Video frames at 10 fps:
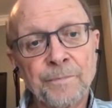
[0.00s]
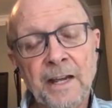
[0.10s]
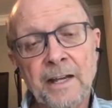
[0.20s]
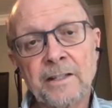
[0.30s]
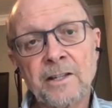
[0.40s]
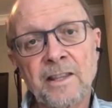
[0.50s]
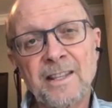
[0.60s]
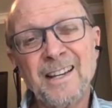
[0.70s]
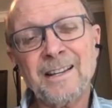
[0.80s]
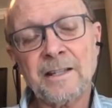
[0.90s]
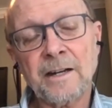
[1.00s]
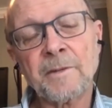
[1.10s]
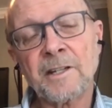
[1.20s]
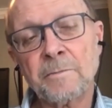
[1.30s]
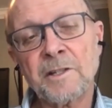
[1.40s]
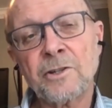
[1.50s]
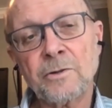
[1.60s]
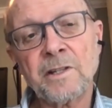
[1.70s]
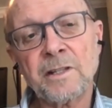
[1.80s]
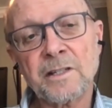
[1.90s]
And to think that I'm going to be
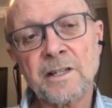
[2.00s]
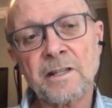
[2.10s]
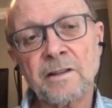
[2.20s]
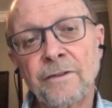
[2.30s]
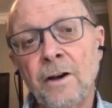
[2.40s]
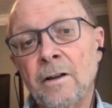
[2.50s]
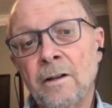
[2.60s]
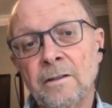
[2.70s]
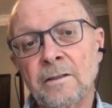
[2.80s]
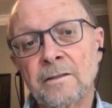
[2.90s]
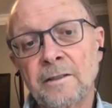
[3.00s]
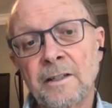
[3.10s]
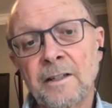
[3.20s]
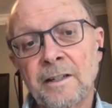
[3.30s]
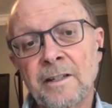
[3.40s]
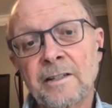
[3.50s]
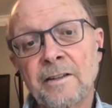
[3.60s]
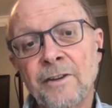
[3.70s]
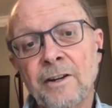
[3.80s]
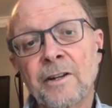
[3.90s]
doing this in the fall is a
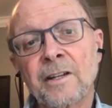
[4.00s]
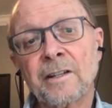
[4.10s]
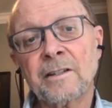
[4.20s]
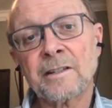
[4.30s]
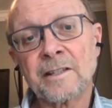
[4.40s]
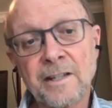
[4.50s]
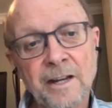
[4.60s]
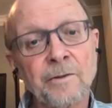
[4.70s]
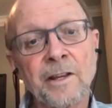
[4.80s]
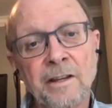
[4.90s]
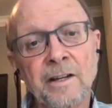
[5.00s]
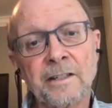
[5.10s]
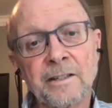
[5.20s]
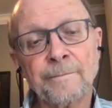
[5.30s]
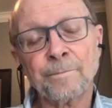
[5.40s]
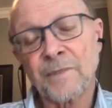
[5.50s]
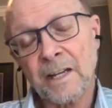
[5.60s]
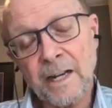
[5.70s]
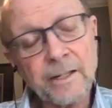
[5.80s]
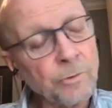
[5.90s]
very scary thought. And
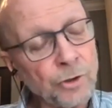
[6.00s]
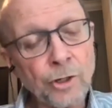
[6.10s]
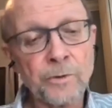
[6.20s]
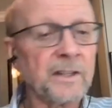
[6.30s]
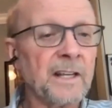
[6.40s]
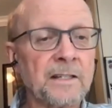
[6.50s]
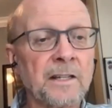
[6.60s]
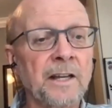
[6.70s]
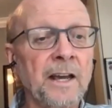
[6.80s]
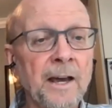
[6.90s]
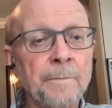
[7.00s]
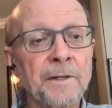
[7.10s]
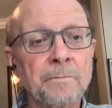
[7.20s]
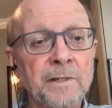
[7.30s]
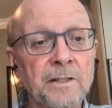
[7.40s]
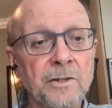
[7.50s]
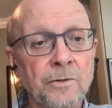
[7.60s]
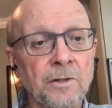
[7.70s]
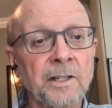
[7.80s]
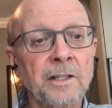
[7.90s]
I don't know that that's going to happen, but
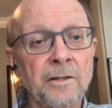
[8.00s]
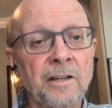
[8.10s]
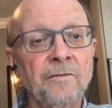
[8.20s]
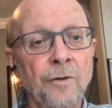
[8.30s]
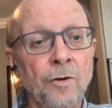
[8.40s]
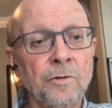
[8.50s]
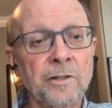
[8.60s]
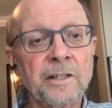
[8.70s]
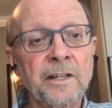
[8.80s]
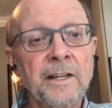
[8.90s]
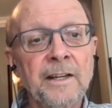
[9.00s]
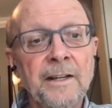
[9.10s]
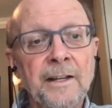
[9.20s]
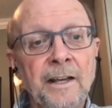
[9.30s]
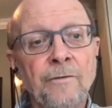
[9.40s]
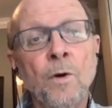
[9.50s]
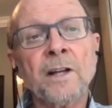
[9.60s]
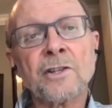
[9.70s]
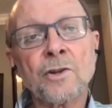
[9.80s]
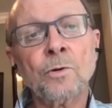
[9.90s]
certainly looking forward, if
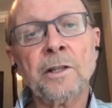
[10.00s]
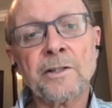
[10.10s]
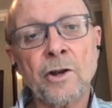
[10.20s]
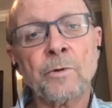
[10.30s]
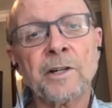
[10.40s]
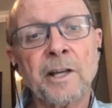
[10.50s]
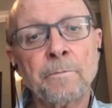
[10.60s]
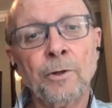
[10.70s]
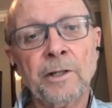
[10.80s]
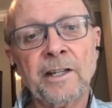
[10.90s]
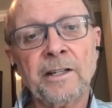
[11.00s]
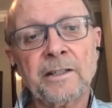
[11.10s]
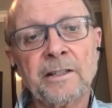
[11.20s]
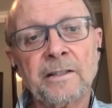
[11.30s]
one school is already pulling it,